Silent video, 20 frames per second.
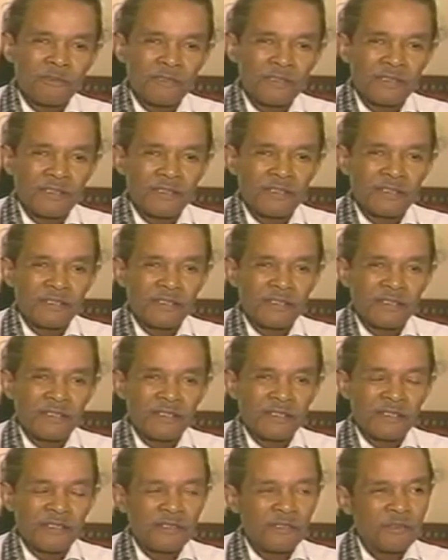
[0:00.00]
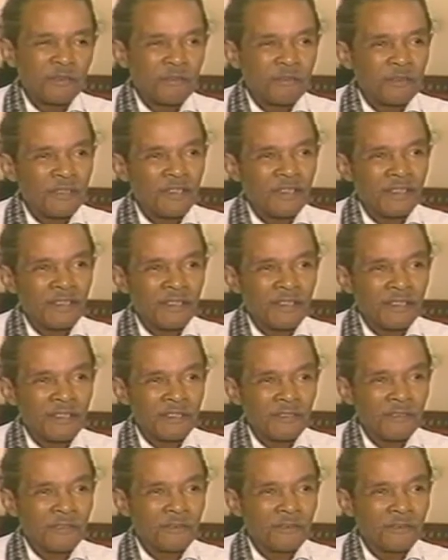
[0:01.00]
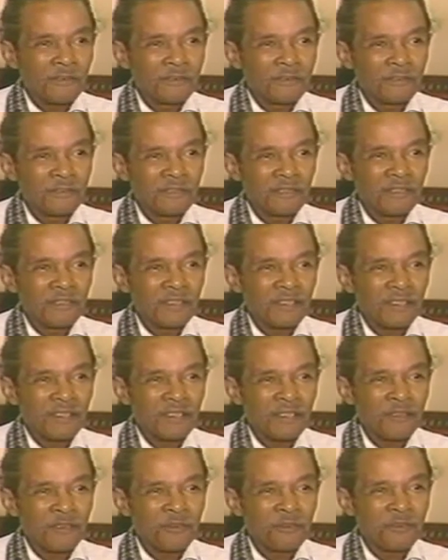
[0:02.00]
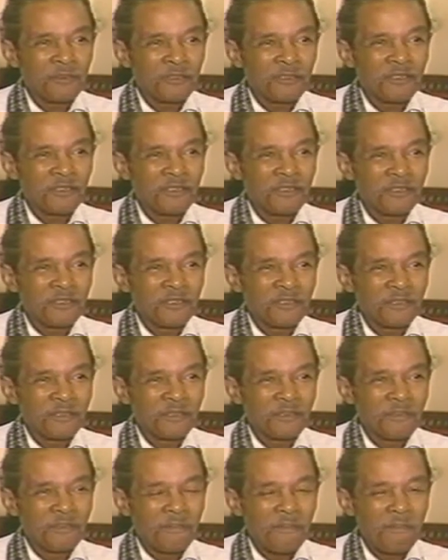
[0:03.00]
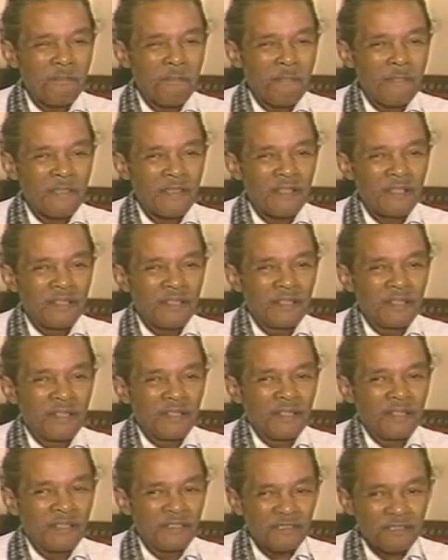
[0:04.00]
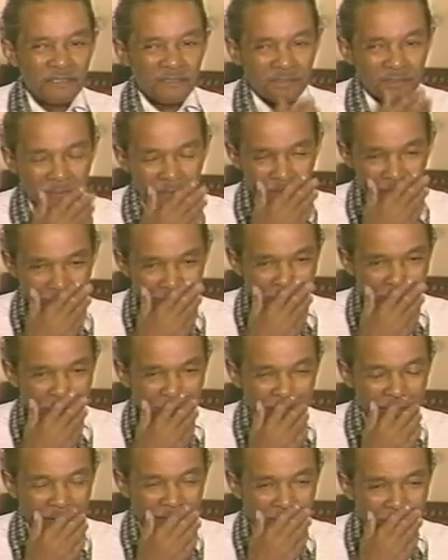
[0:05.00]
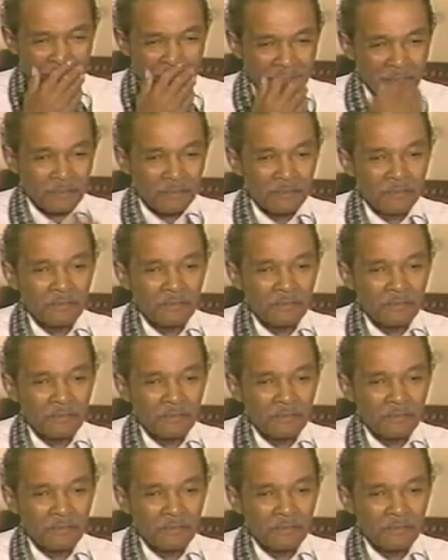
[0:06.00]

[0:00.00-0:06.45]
be good to play again. You know, you get that old urge, you know." And so the guy, uh,